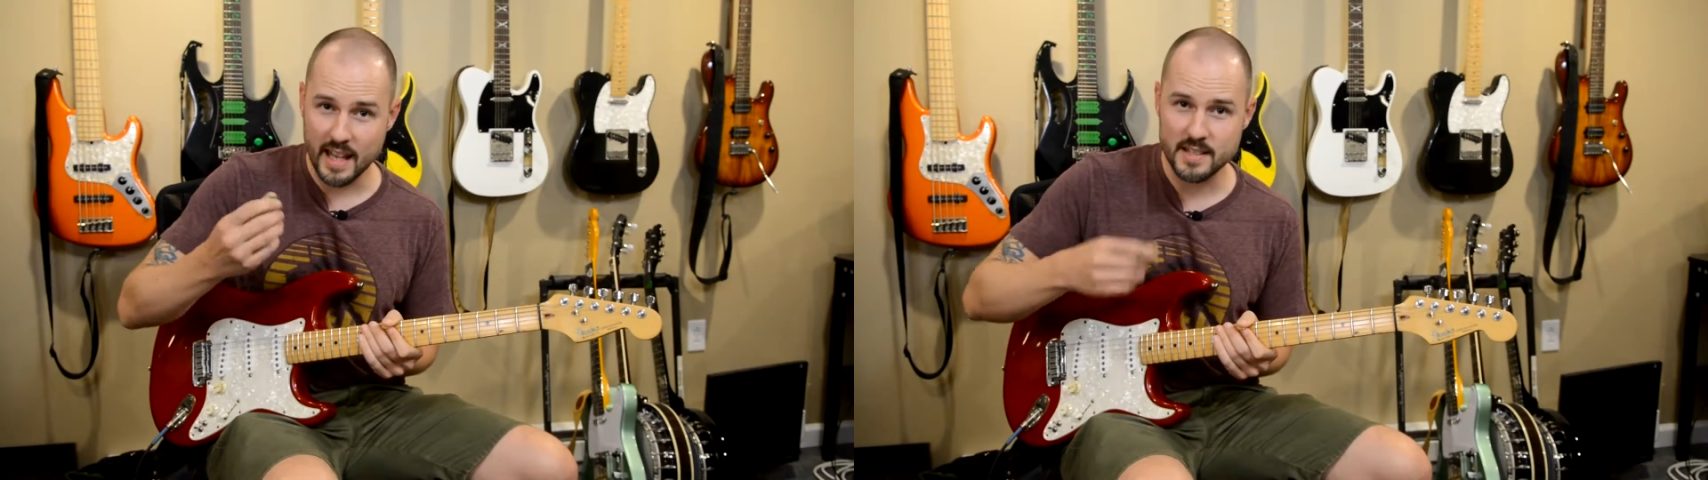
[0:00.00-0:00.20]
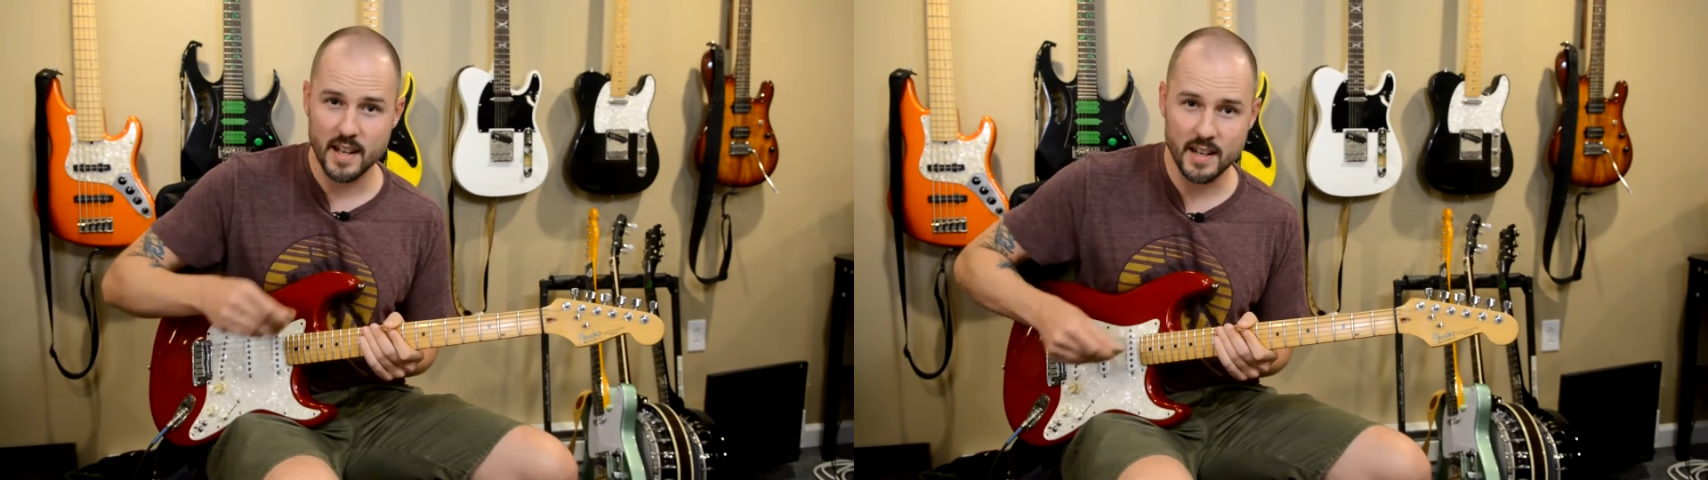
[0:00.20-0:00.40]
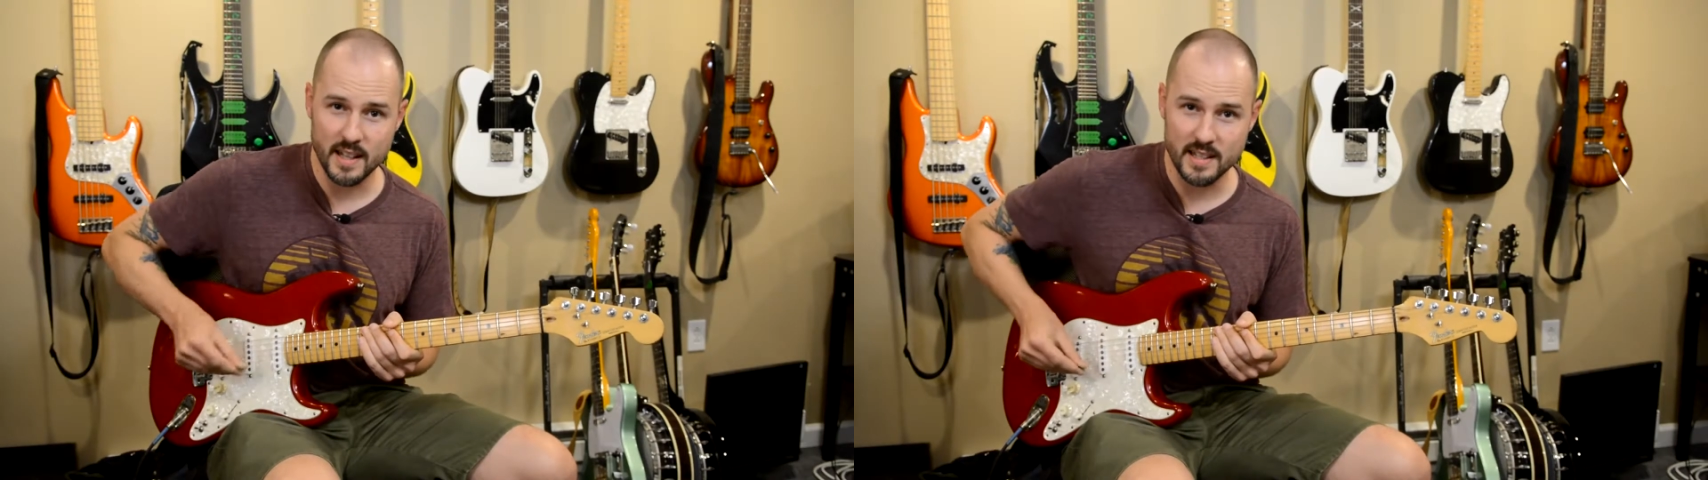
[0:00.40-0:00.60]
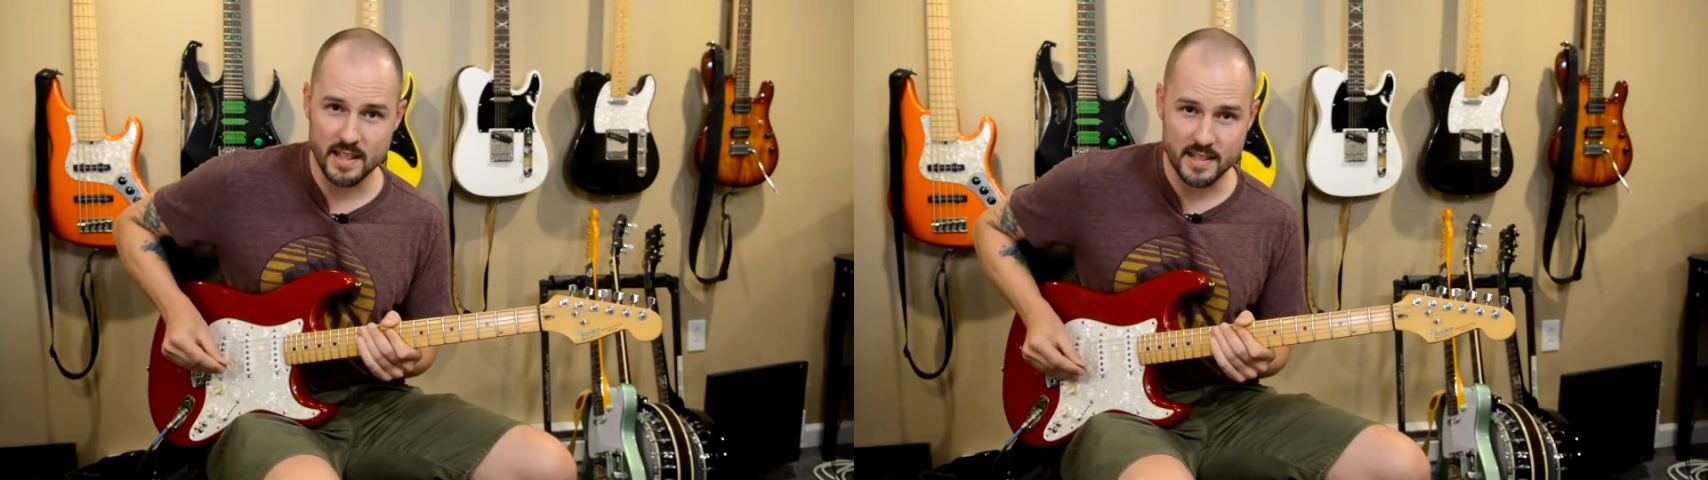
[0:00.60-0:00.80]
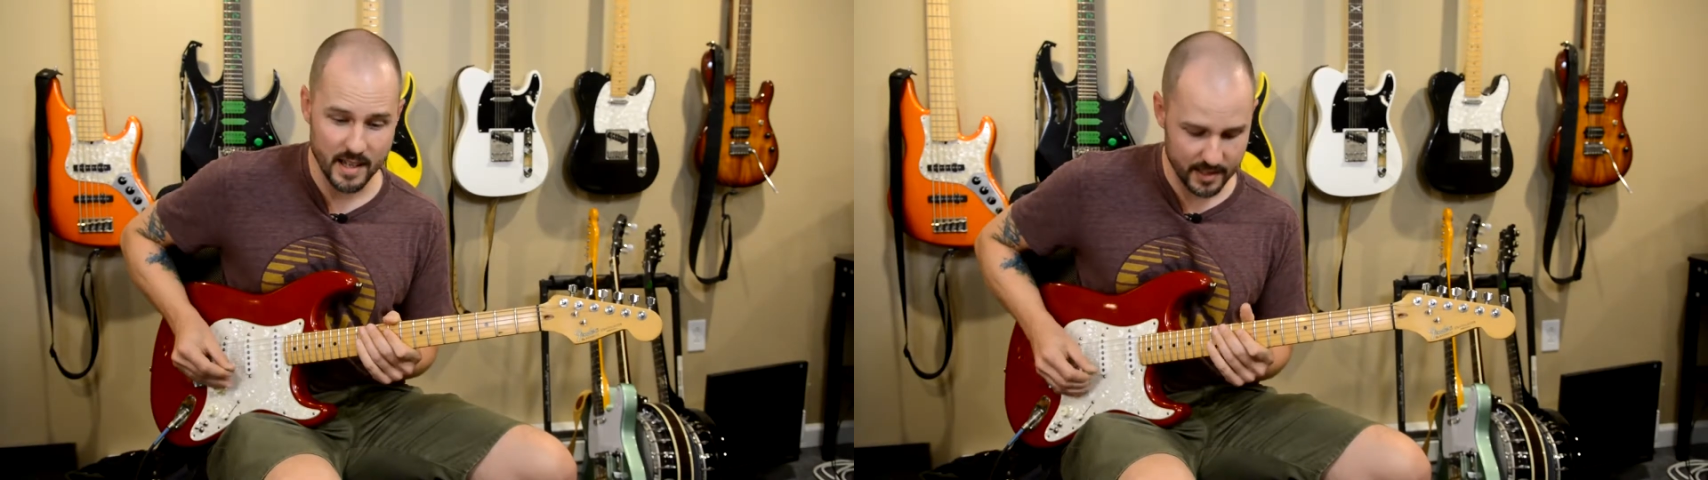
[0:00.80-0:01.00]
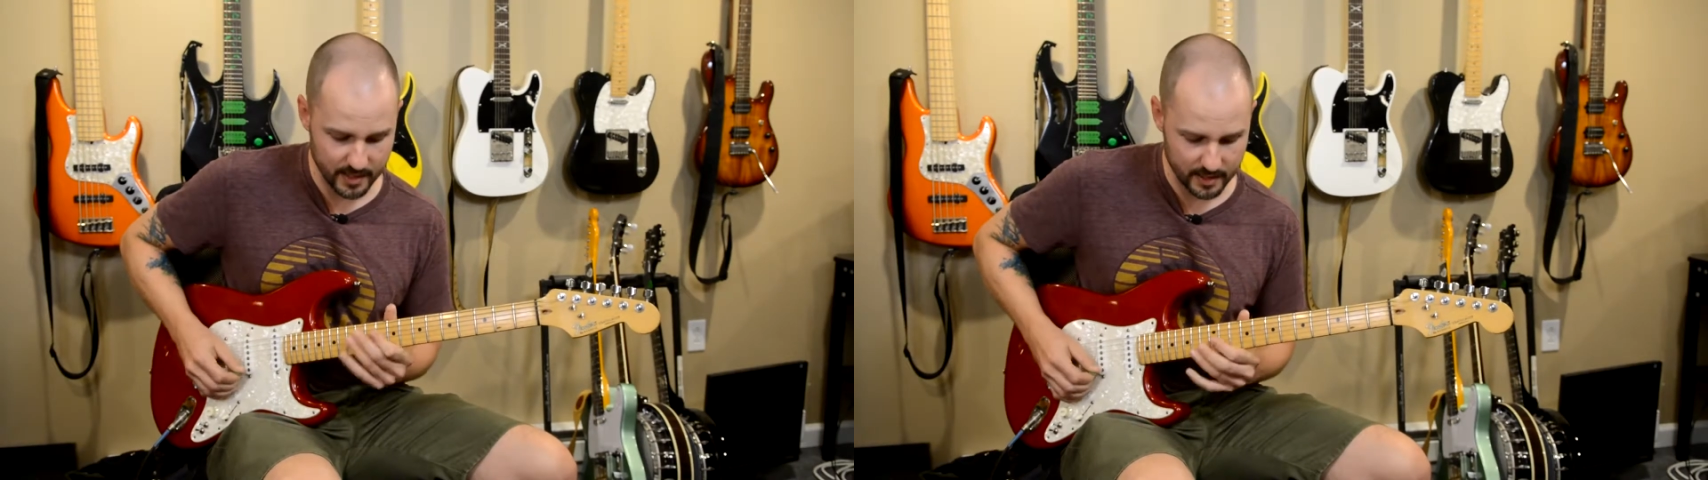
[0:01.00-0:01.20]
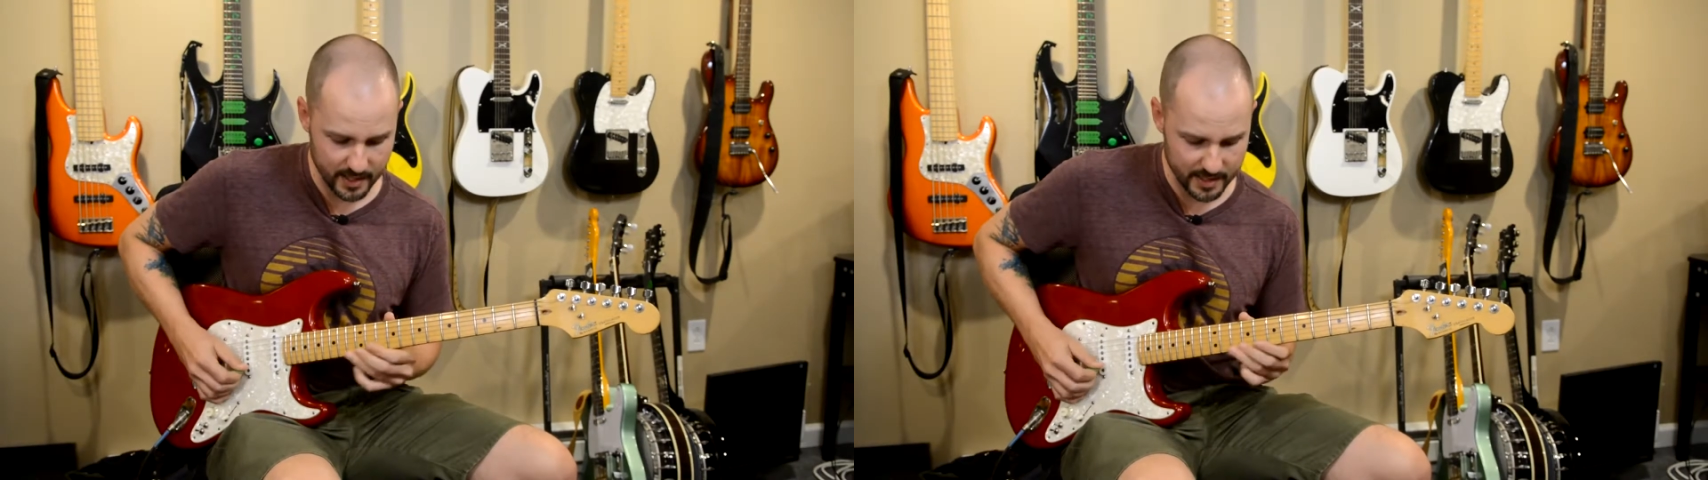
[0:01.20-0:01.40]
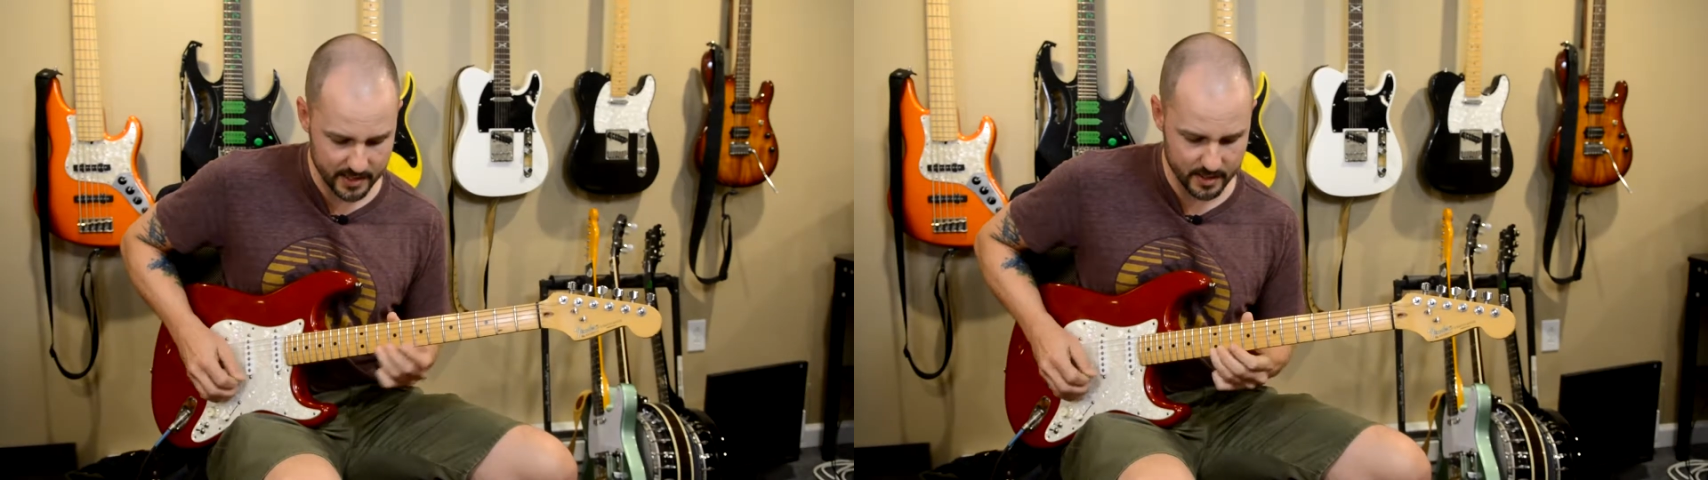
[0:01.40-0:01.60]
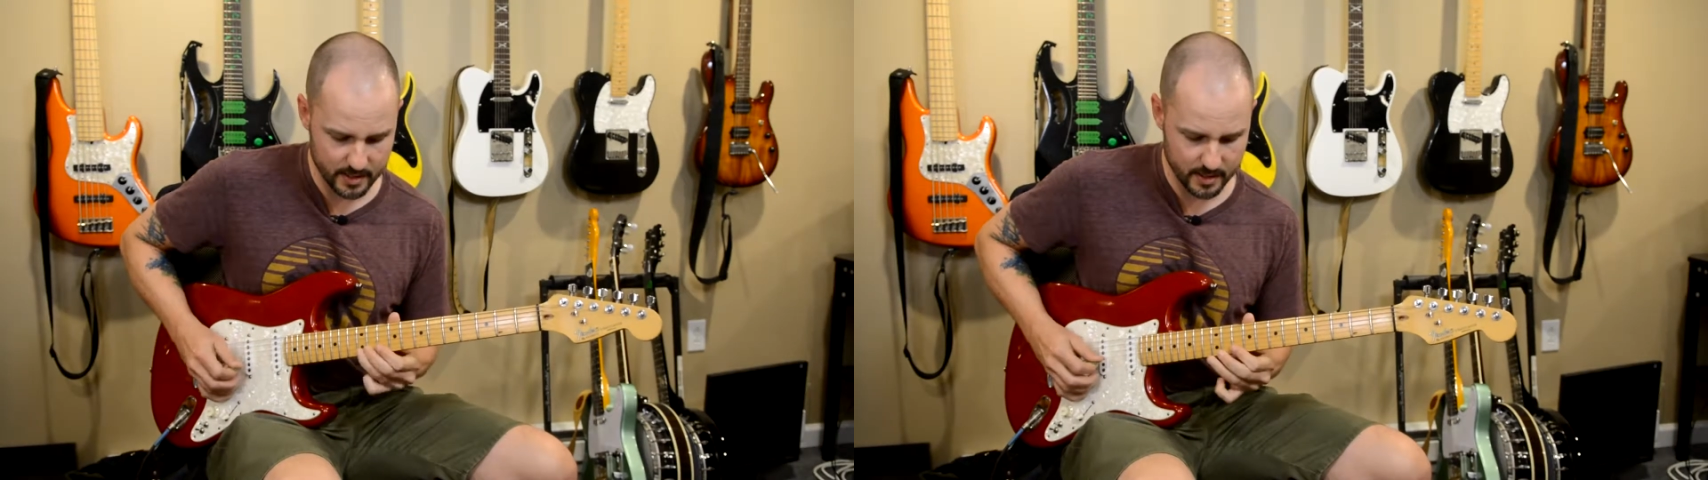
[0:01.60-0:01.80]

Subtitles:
ascending and descending licks.